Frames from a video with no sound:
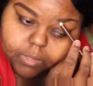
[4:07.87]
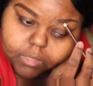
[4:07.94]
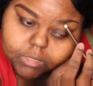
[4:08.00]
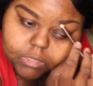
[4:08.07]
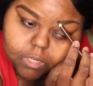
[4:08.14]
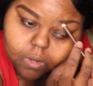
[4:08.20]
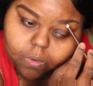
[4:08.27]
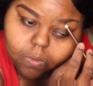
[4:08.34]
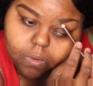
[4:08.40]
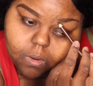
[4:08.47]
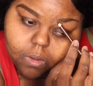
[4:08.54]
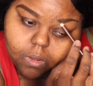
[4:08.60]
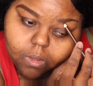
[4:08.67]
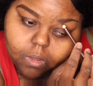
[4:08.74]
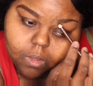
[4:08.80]
So
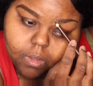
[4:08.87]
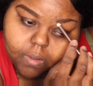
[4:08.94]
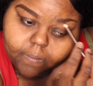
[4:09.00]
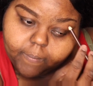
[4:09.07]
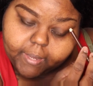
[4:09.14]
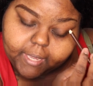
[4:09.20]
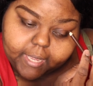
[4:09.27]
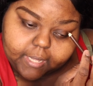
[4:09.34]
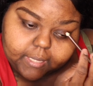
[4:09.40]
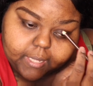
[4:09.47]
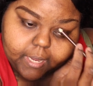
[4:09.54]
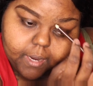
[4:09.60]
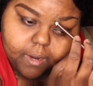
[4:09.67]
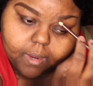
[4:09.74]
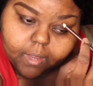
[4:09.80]
we get
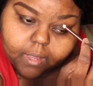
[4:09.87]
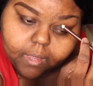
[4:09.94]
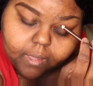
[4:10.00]
there.